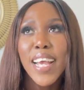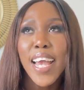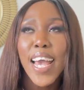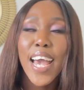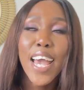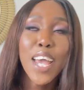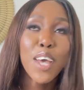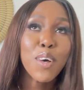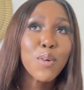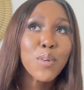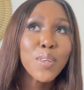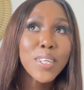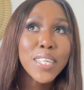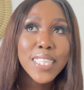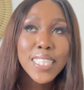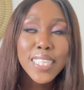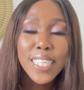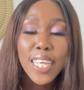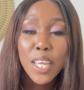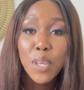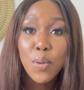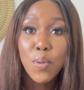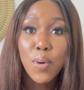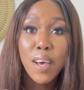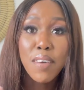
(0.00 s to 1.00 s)
i always say
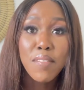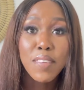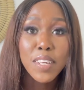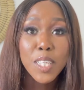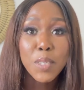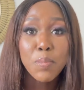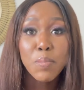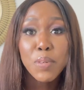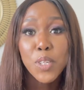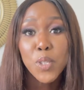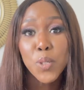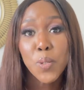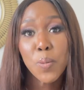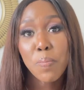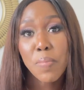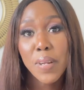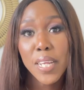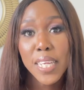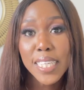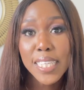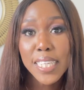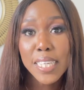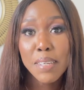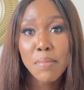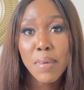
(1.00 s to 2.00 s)
you have a special
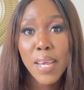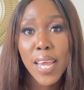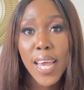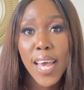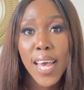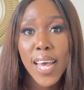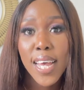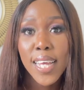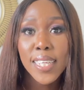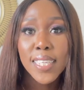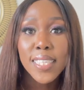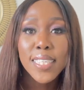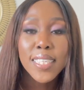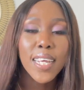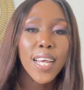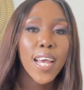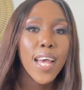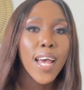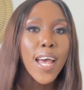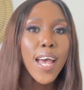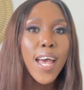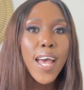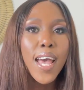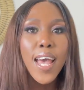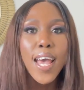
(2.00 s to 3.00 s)
place in my heart
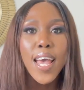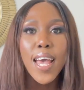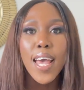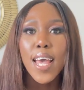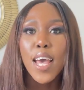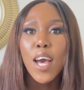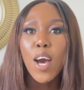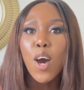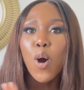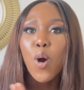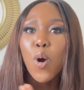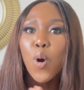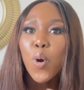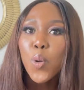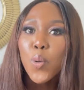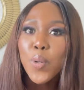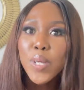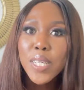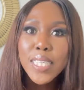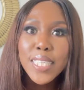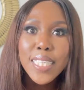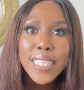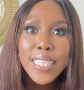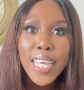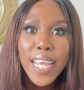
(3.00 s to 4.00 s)

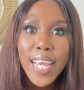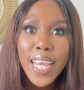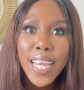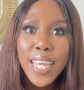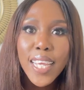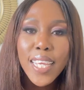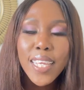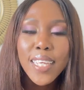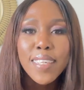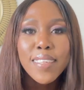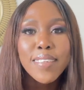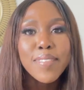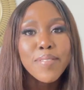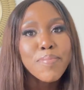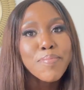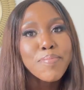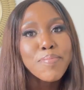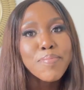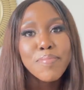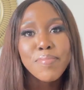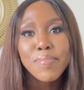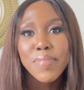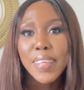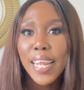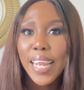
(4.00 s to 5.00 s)
always stay
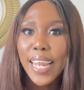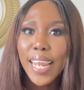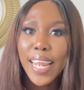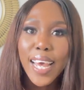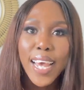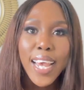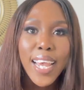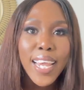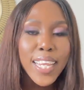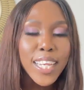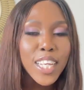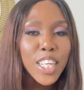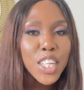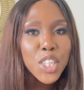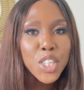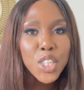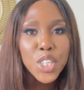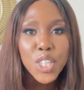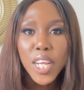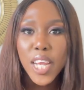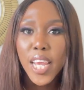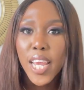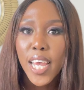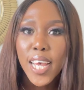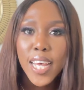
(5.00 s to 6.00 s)
like
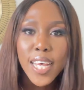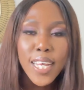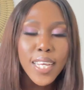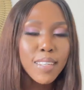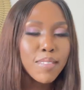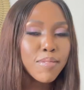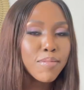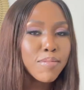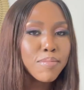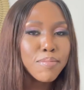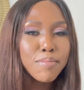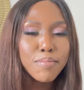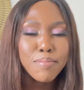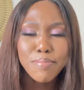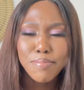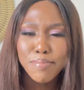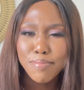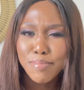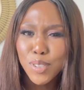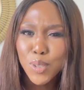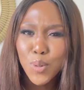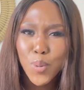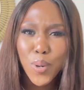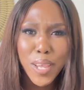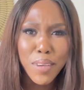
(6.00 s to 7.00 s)
share
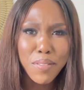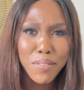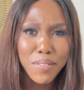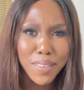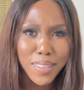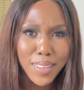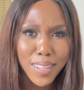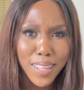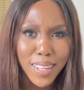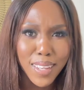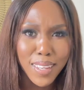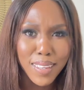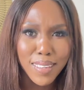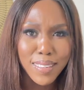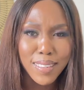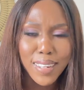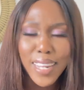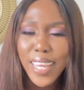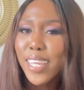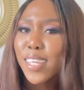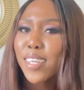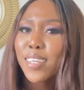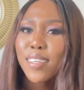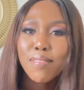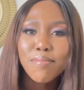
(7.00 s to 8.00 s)
do everything
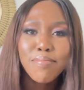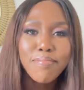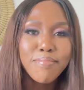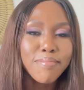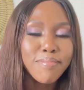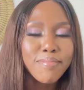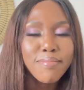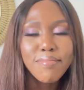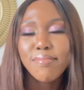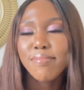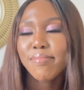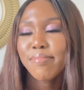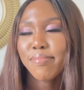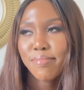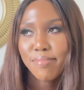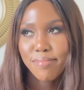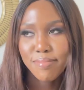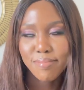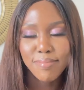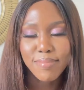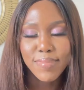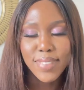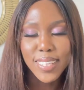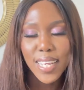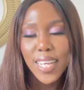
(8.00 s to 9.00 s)
like
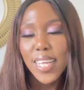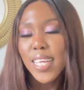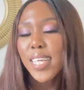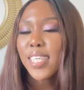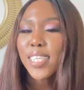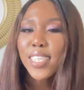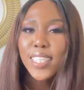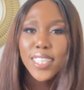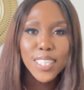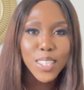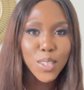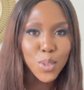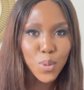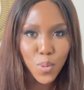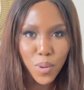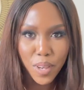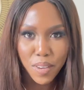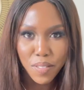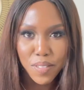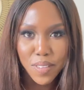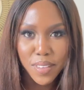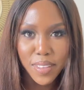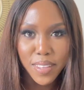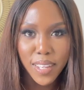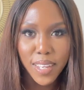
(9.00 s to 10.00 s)
just do
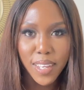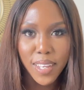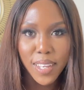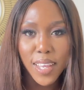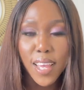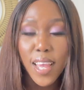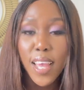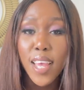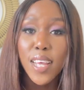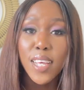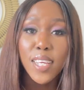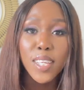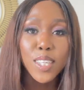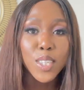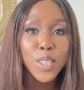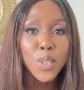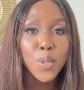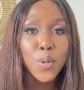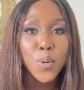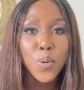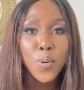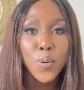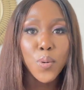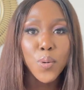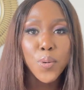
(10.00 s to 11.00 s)
everything
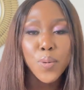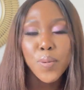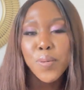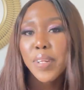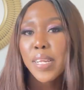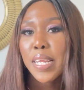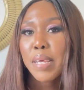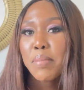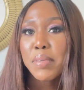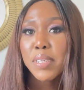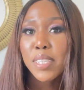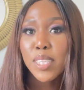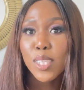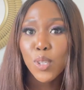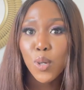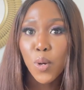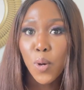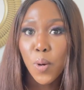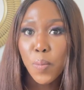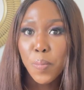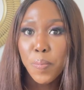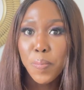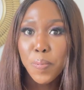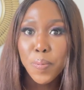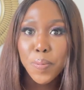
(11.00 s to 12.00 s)
so let me
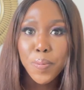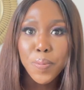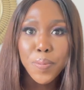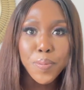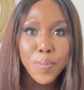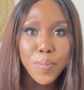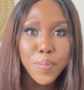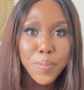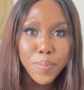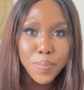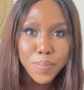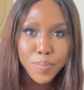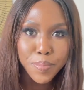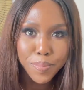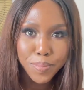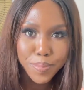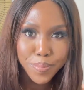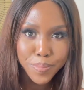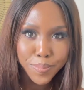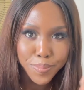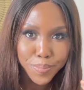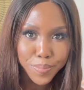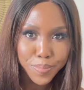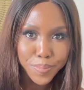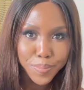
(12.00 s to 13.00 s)
stop
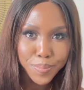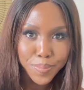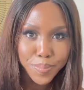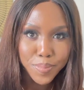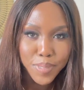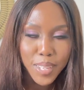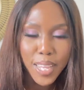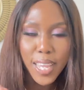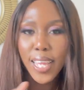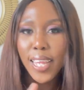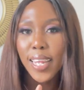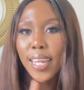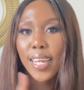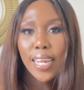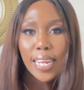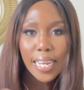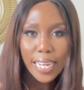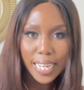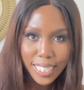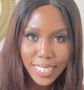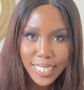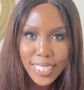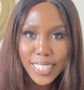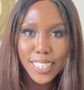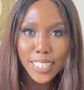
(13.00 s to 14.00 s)
and
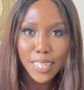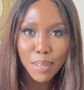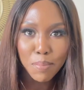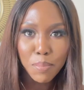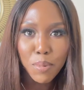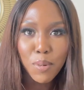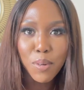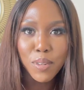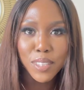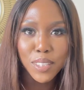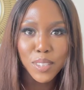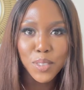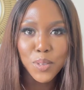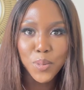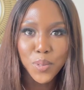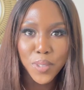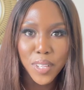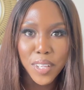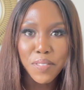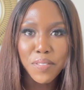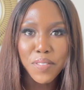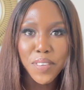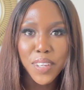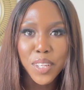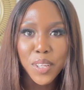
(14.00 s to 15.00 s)
let's jump on to the
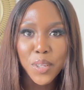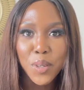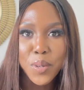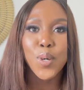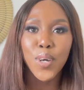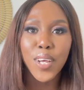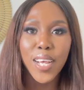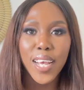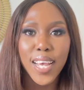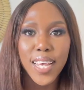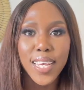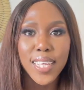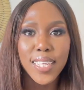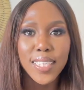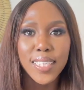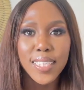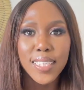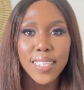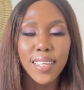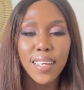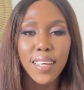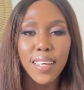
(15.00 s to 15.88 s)
video so guys